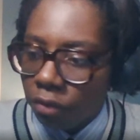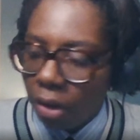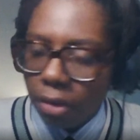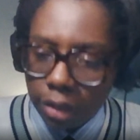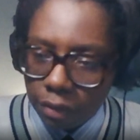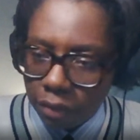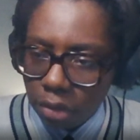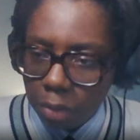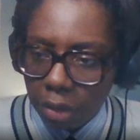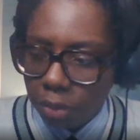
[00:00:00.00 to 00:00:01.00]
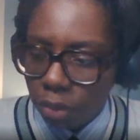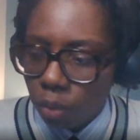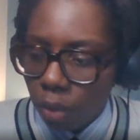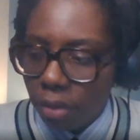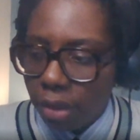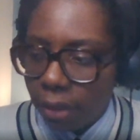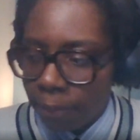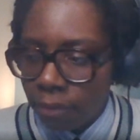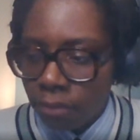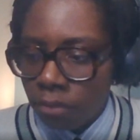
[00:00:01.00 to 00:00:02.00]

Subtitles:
various people, wearing